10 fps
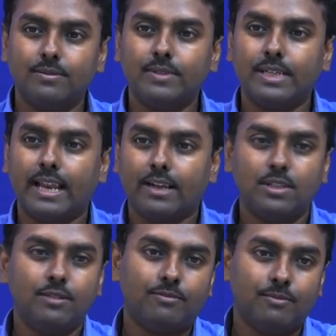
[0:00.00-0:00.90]
we can
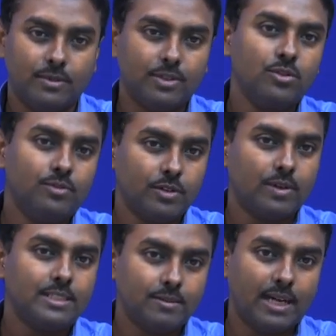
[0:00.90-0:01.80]
actually do
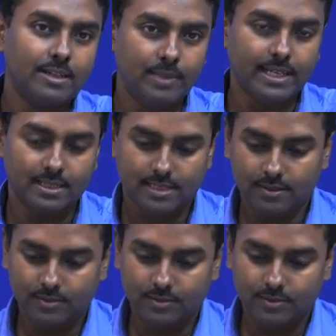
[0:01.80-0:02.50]
frequency multiplication,